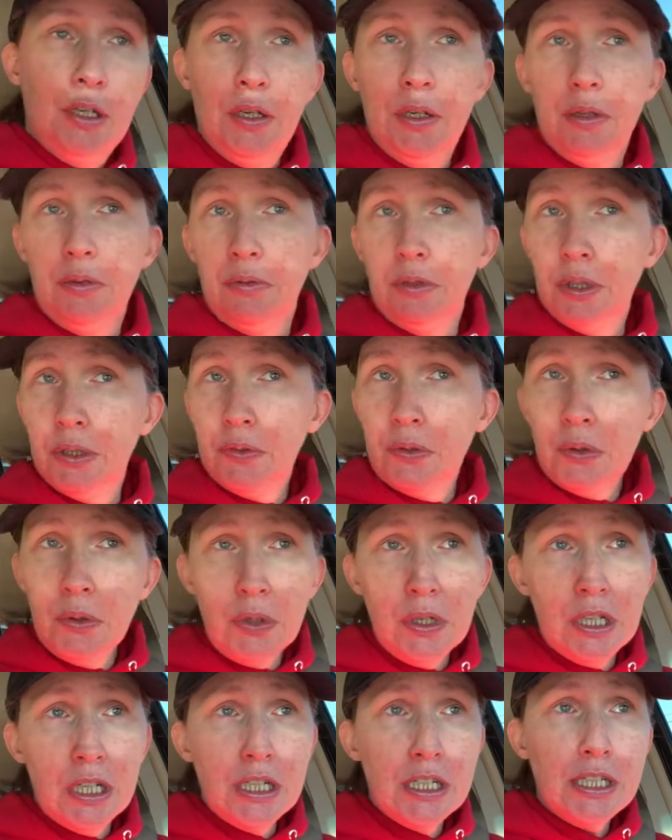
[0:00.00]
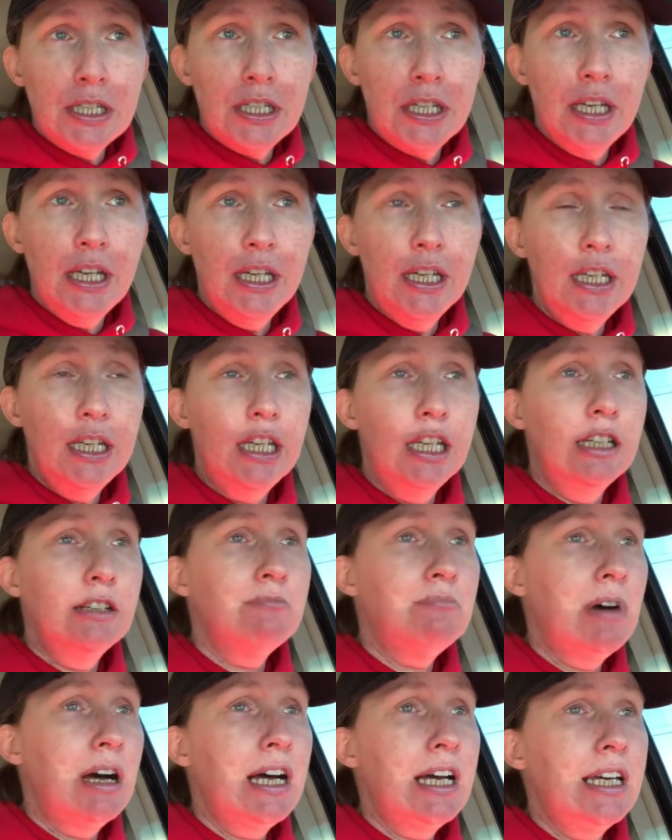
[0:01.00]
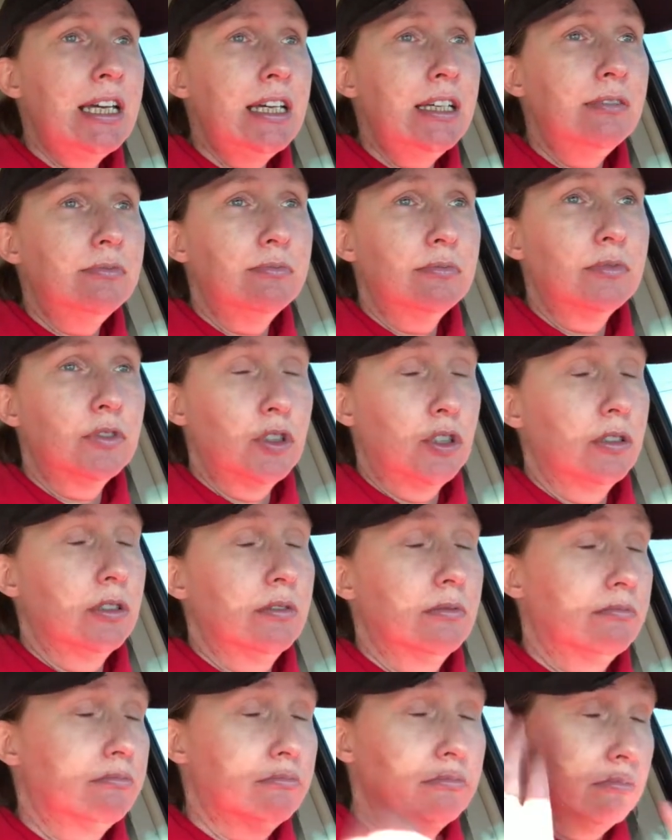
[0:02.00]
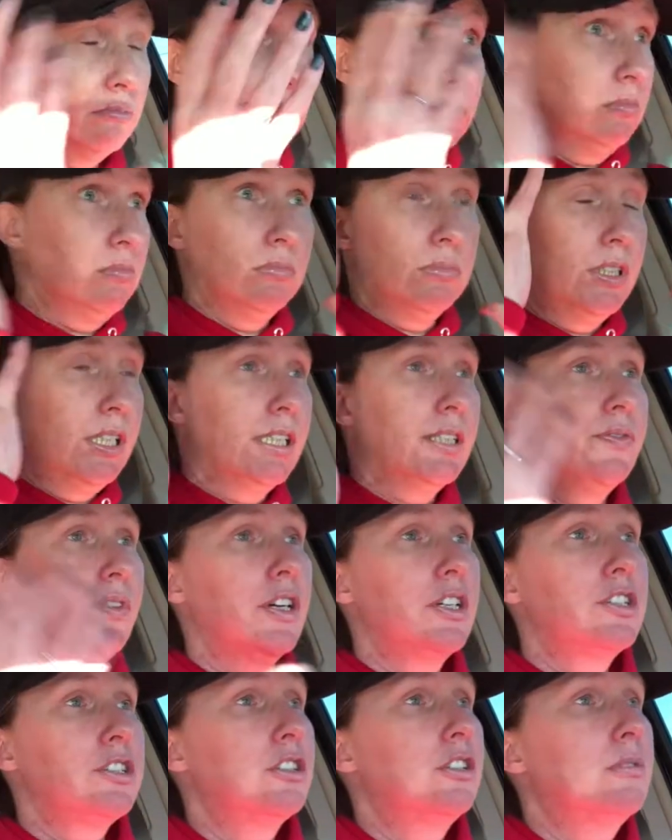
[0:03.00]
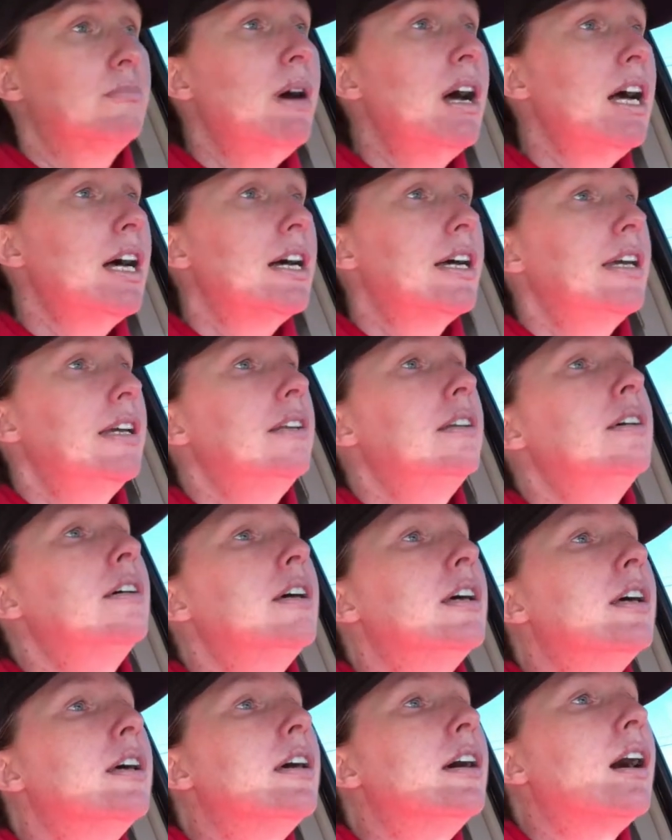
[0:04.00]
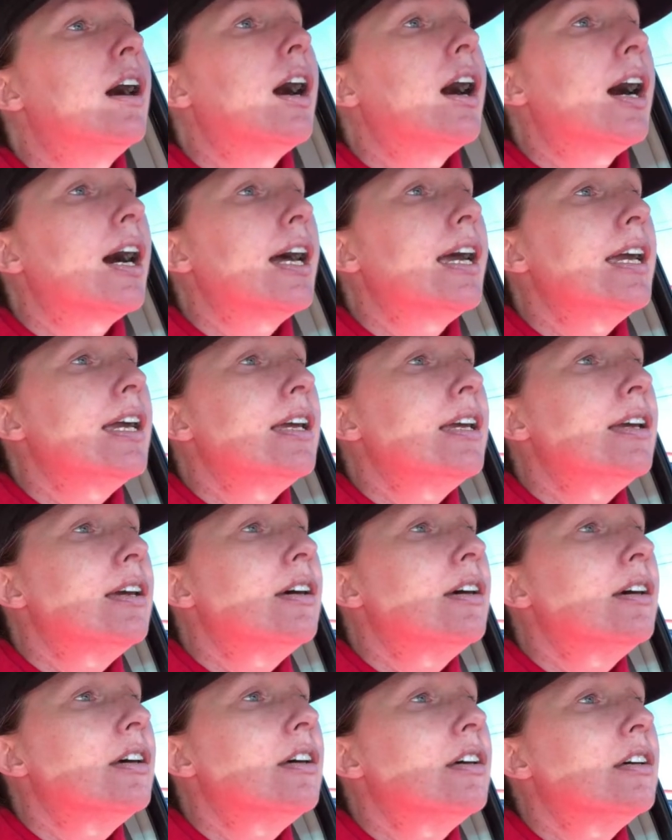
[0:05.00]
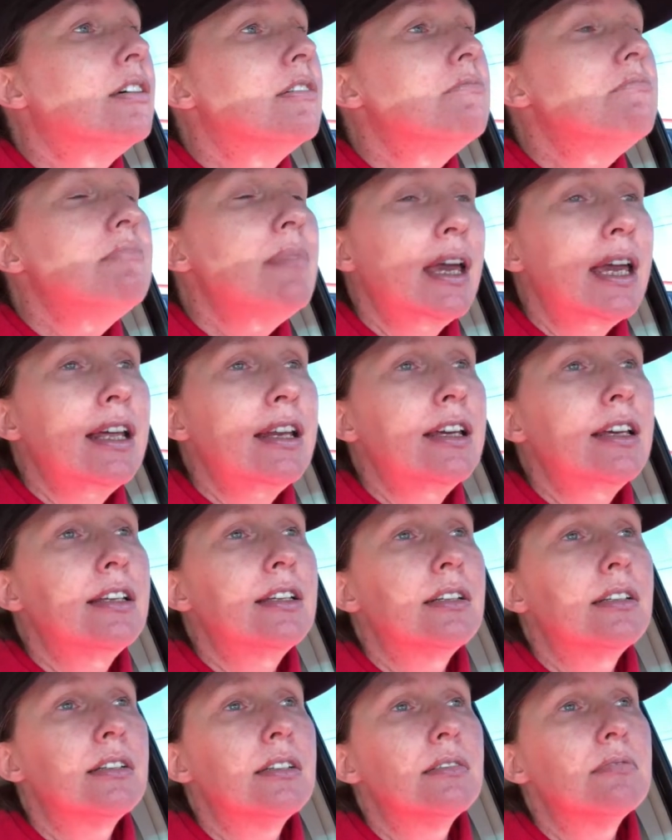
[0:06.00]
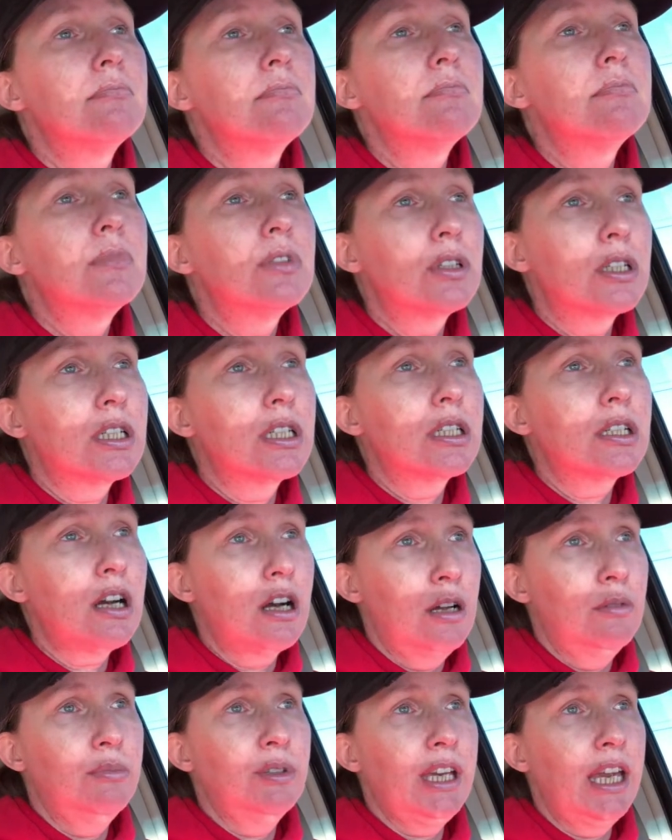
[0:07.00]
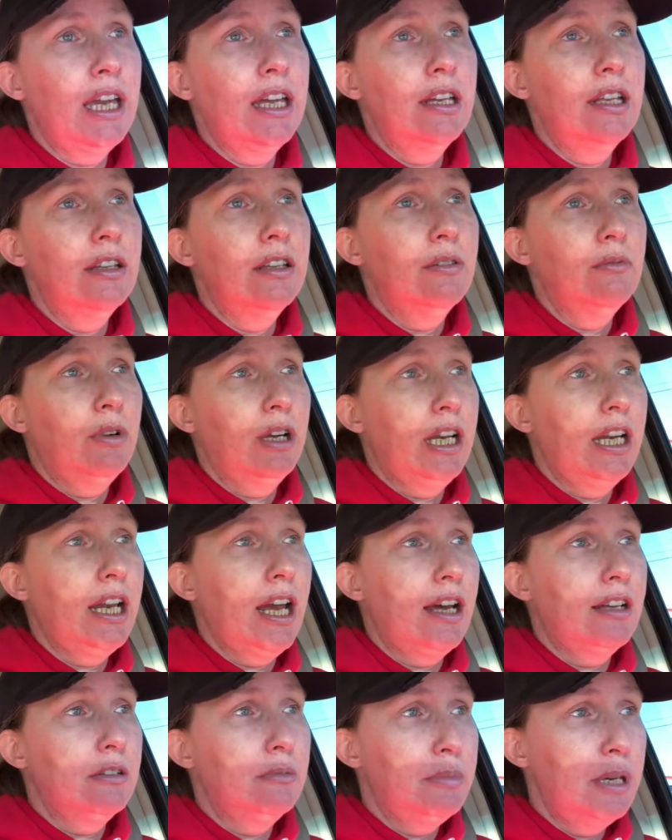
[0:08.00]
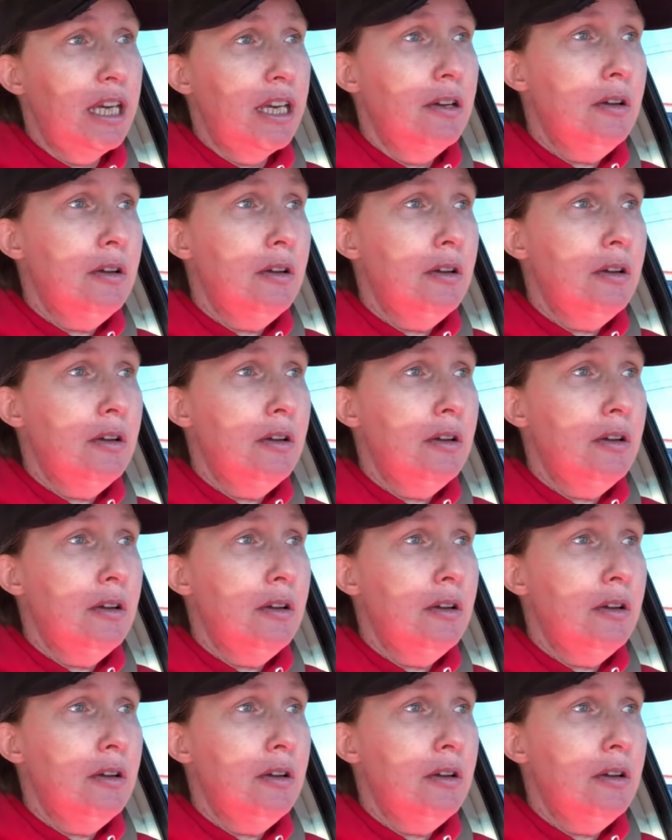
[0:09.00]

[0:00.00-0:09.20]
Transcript: Well, of course, in my dysfunctional mind, I made it more complicated than what it had to be.